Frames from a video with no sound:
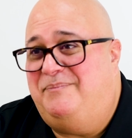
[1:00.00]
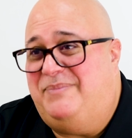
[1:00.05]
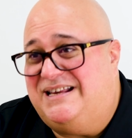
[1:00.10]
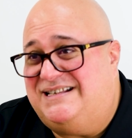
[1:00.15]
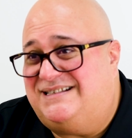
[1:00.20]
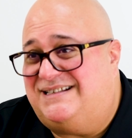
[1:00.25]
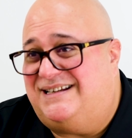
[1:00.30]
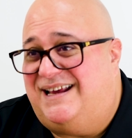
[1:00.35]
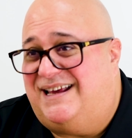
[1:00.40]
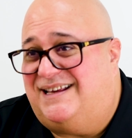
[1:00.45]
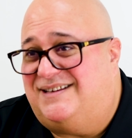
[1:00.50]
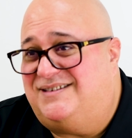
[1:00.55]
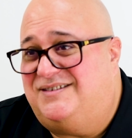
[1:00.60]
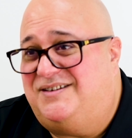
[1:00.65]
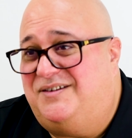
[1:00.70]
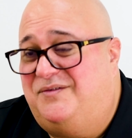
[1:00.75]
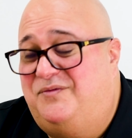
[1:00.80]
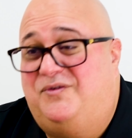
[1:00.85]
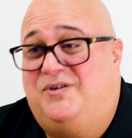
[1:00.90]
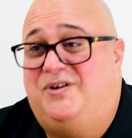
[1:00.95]

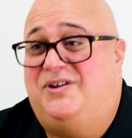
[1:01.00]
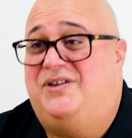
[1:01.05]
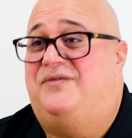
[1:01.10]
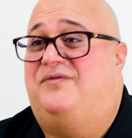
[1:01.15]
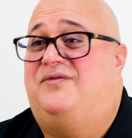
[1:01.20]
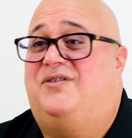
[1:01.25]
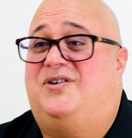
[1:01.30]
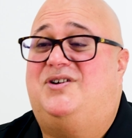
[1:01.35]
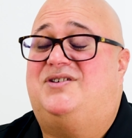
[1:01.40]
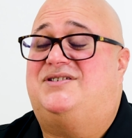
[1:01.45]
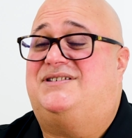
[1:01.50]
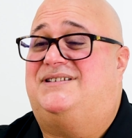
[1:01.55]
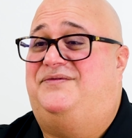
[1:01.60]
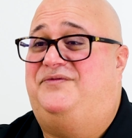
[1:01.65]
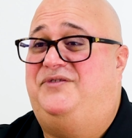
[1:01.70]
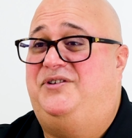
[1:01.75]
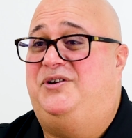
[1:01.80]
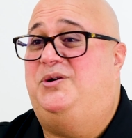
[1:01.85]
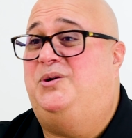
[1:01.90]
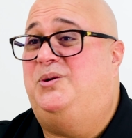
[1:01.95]
business, for the first
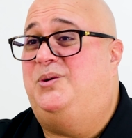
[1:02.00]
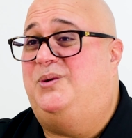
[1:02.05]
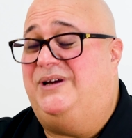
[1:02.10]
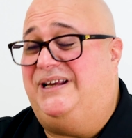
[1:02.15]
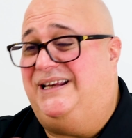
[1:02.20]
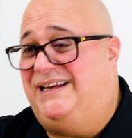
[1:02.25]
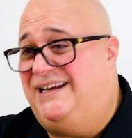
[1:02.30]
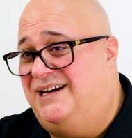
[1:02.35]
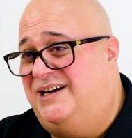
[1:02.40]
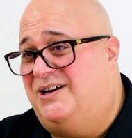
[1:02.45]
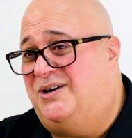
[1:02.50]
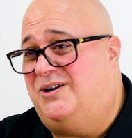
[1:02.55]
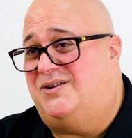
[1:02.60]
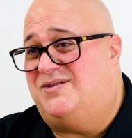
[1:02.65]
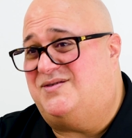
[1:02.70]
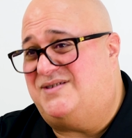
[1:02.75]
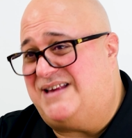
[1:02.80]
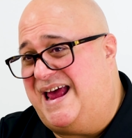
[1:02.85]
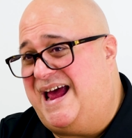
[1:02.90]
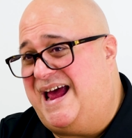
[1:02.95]
few years